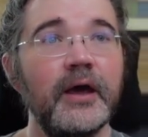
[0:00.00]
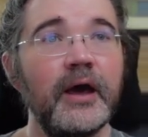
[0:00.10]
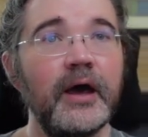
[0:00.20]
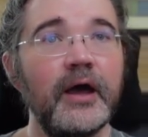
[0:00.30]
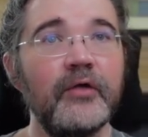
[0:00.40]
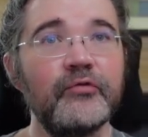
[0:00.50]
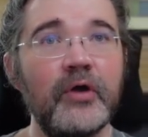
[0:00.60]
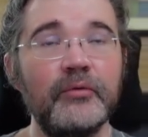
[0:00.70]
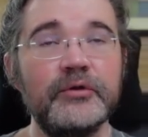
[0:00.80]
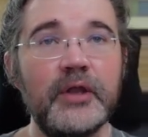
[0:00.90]
Uh,
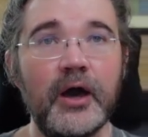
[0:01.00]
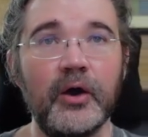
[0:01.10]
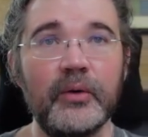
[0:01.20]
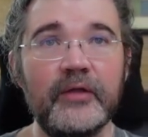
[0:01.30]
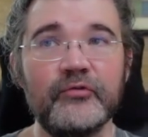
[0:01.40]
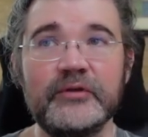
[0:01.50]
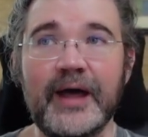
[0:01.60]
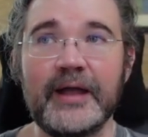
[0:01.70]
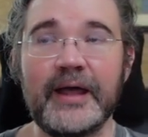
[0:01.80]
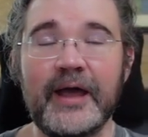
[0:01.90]
so, no, it's
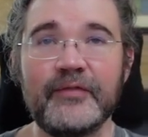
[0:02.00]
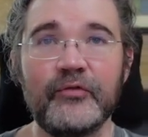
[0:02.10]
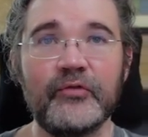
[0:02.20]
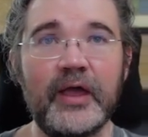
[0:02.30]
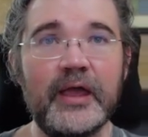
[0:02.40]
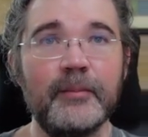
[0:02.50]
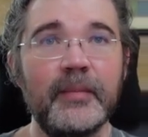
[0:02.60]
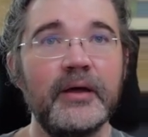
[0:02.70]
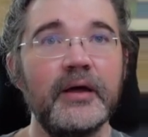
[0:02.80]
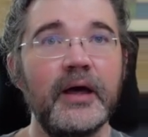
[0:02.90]
not at the
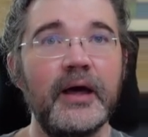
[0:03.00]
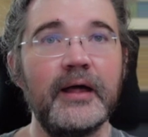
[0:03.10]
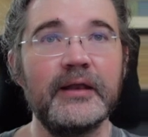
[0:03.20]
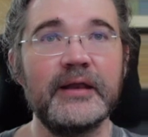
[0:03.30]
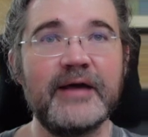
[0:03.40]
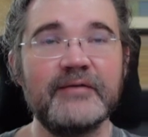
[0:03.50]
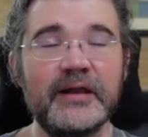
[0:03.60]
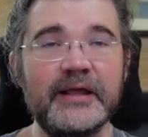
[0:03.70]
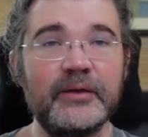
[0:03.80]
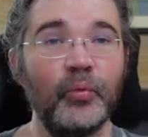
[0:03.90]
same uh,
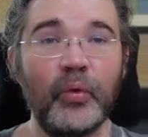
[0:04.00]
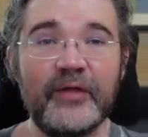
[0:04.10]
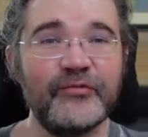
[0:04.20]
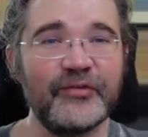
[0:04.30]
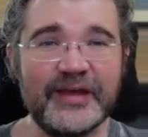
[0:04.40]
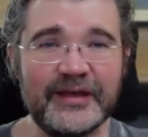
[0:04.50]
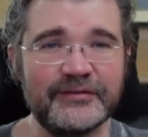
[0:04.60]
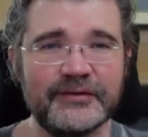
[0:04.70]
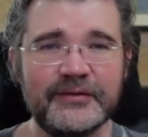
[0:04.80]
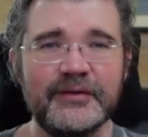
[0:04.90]
level it once
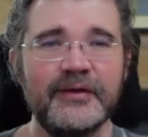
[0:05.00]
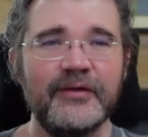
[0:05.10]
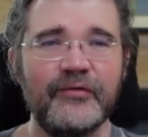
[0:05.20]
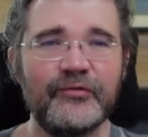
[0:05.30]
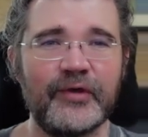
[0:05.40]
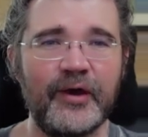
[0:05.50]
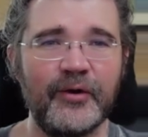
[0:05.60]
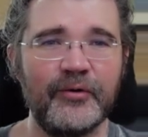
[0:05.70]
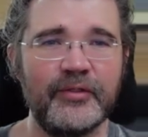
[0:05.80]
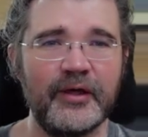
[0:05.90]
hit.
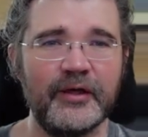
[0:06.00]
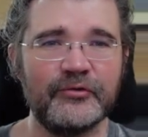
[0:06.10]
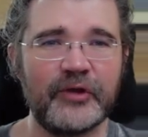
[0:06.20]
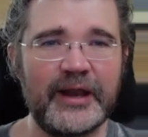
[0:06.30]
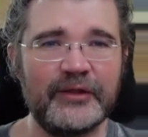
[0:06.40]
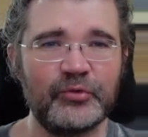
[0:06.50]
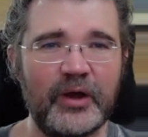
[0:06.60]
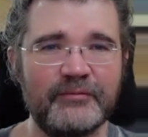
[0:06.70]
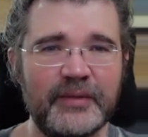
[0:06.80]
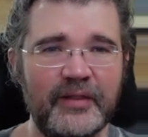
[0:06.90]
So, the trailing
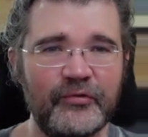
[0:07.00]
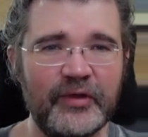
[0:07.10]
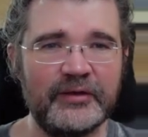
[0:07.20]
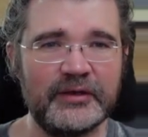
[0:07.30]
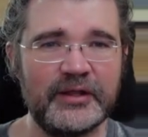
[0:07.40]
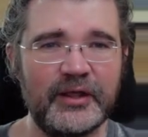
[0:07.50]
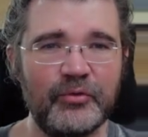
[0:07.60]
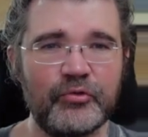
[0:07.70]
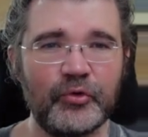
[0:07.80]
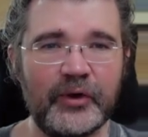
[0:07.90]
12 months ended
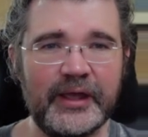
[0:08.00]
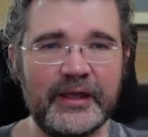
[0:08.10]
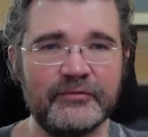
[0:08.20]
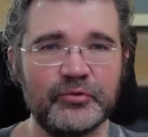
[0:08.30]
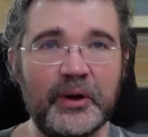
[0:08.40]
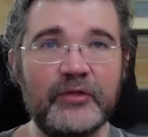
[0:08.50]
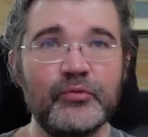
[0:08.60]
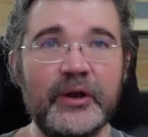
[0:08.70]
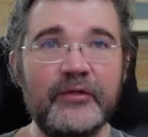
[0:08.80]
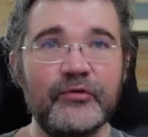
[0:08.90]
Q3 of
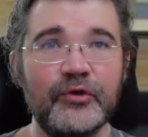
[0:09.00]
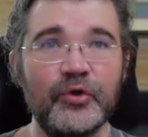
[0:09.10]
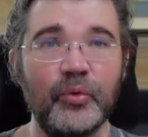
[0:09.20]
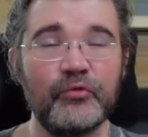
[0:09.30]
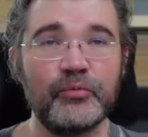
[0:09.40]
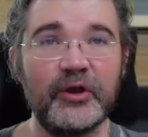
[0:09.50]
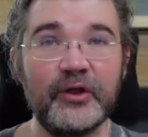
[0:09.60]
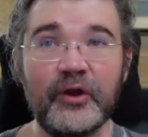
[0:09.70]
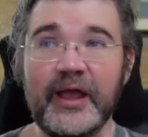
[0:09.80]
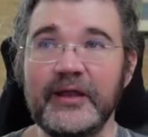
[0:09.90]
2022 was pretty
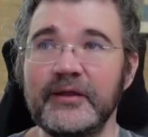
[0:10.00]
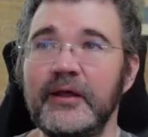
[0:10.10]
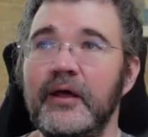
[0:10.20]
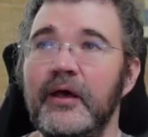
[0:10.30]
great